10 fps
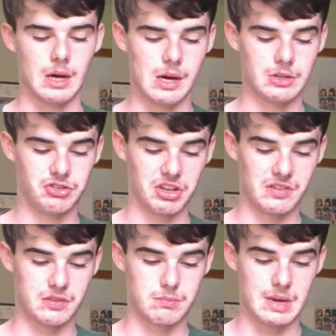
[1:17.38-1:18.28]

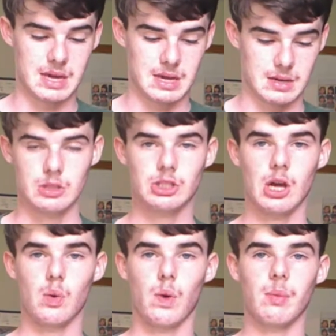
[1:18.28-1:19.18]
just me.
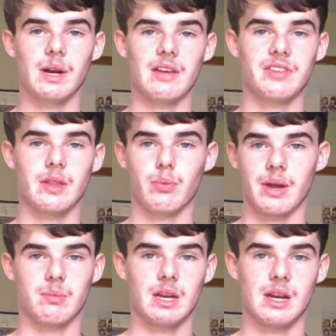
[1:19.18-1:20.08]
So what would I say the
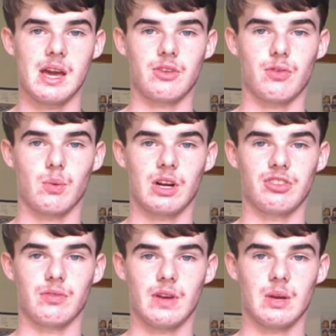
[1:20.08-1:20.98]
recommended age for
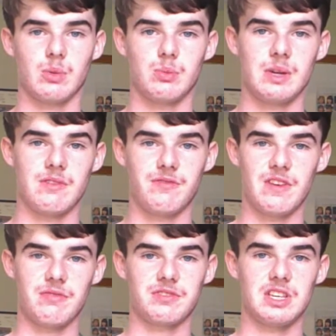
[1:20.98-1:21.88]
watching Venom would be?
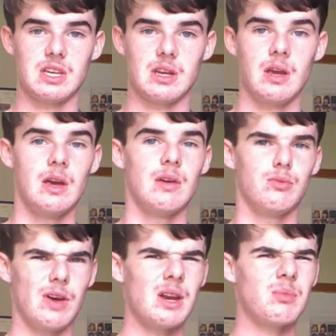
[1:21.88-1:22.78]
15.
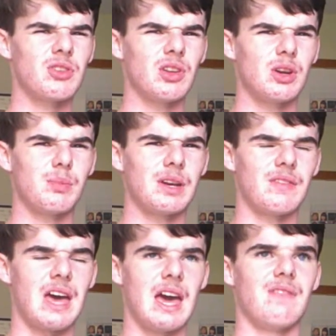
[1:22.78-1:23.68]
Venom's a little bit of
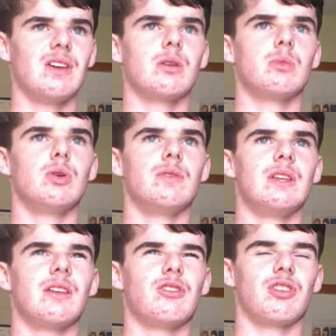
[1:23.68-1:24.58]
a heavier movie.
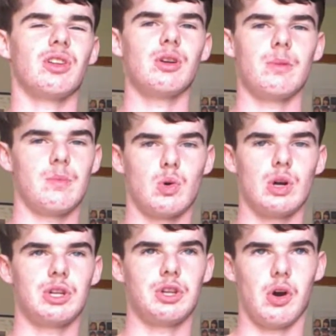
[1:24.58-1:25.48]
There's a little bit more
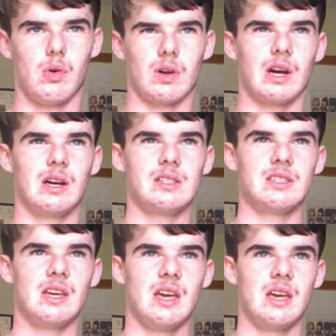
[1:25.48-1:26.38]
adult
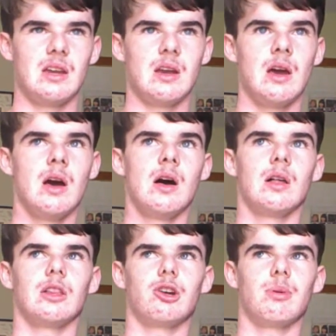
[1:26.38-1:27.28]
content.
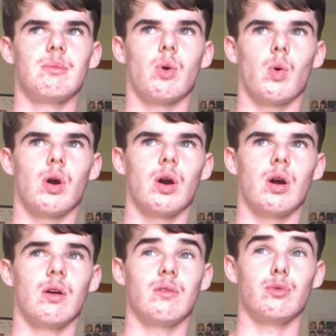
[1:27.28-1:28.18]
A little bit
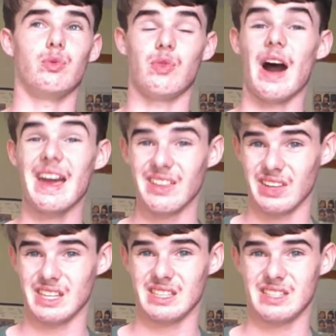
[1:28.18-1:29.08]
more
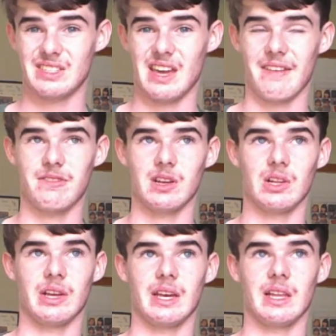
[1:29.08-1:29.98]
violence,
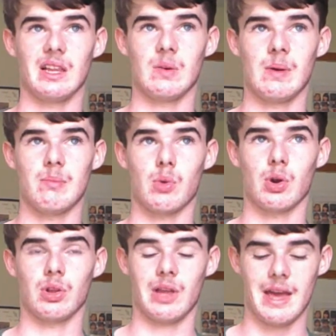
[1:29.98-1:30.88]
definitely. A little bit
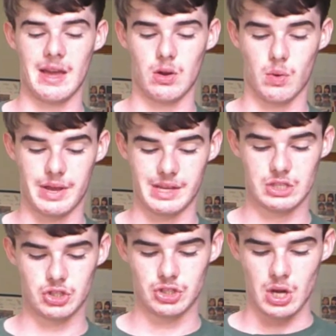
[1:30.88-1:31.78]
more
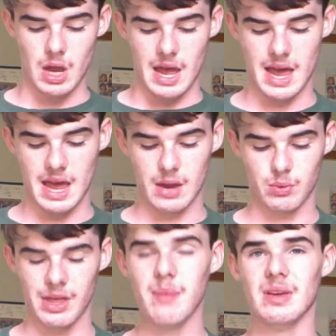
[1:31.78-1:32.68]
language. And
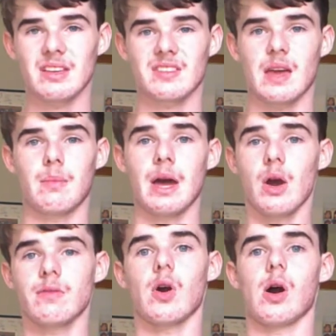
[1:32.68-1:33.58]
with that being said, my
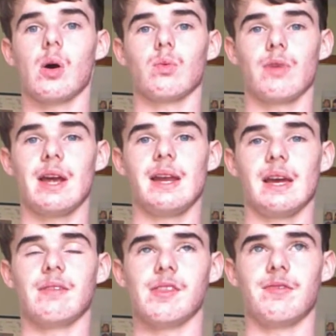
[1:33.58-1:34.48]
overall rating
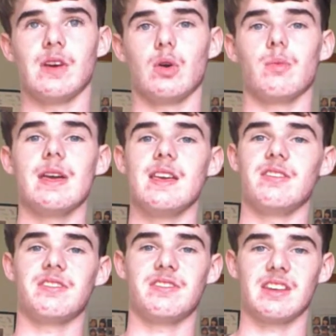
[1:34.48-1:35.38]
of the film is
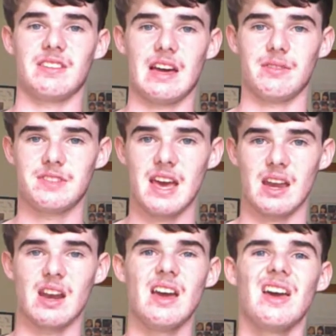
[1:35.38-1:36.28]
6 out of 10.
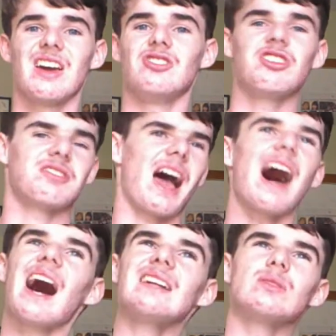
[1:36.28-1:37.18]
Just,
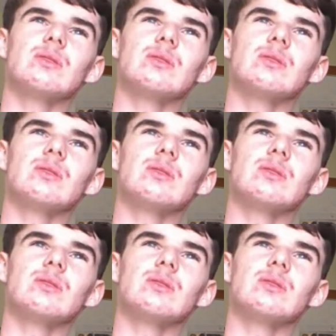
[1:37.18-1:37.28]
I